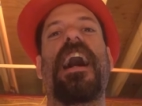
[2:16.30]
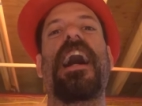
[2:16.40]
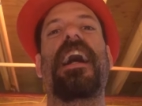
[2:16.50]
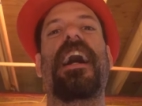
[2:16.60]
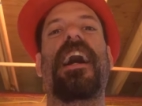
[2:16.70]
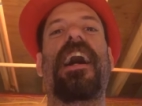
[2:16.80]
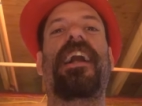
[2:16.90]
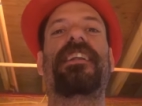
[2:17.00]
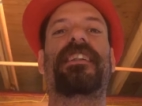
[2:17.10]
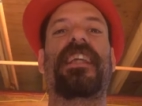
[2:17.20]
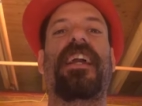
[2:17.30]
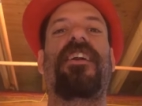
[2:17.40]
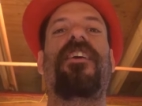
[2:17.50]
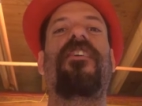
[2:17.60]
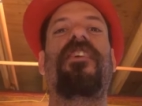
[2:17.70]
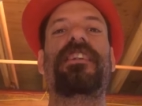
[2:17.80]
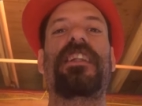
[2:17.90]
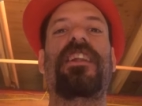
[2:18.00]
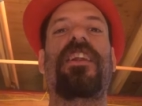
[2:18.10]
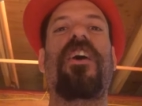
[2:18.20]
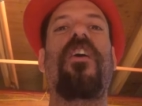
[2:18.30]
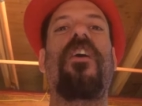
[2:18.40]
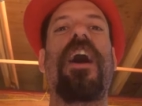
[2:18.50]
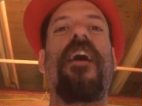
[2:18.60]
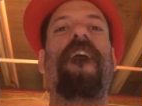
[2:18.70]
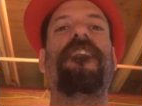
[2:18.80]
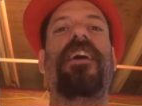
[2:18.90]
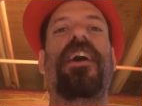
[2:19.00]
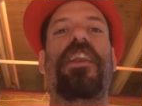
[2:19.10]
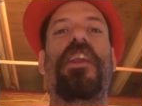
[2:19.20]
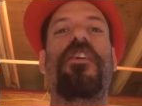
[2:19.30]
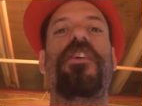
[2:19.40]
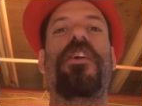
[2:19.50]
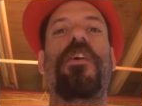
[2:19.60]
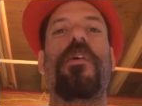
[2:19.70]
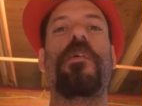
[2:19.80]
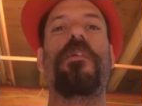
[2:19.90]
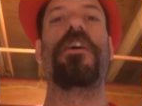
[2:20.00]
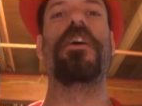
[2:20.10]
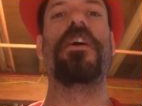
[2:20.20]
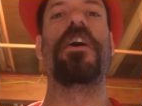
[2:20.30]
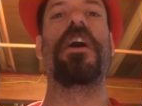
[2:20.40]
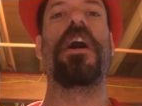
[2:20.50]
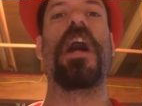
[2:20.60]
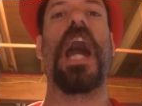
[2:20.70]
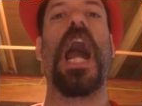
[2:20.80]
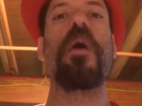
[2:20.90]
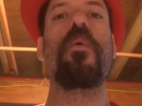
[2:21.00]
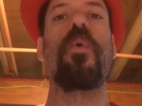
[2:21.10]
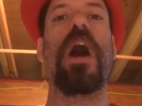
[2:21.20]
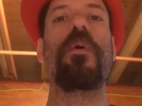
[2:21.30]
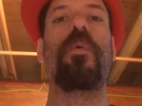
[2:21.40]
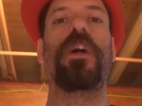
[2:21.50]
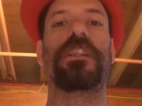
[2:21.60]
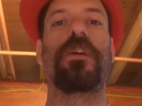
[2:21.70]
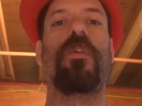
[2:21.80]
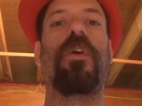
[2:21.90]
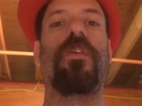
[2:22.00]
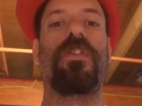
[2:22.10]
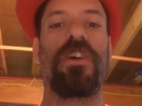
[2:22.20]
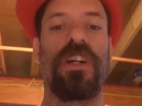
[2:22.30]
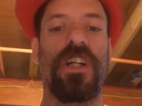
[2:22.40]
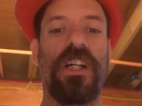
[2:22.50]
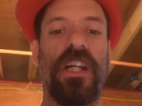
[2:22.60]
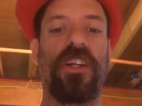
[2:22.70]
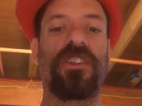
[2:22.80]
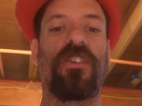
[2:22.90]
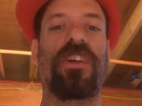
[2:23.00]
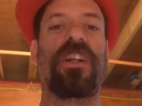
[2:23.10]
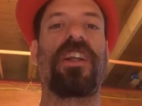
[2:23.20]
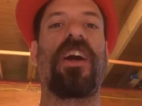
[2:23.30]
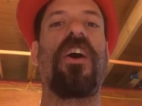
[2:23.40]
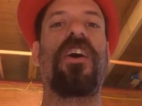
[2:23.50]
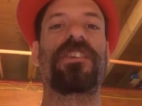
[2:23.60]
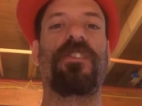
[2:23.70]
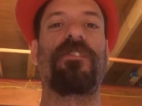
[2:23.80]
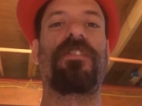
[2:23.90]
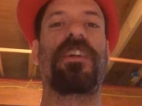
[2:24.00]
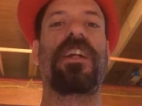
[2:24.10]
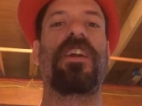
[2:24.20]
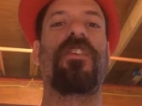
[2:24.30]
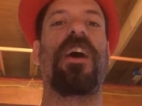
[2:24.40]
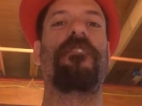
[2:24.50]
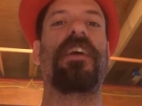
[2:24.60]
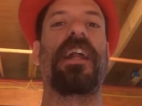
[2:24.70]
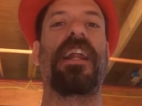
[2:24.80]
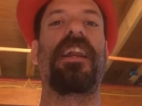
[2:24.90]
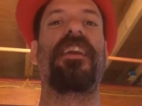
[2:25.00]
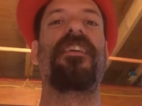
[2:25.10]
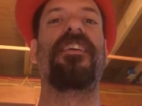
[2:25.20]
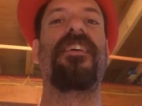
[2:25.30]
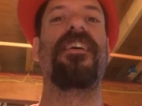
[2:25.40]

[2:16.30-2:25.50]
I, I'm just saying, listen to the whole album on YouTube. How, how, it's the wolf. Here's a look the awesome Kid Rock painting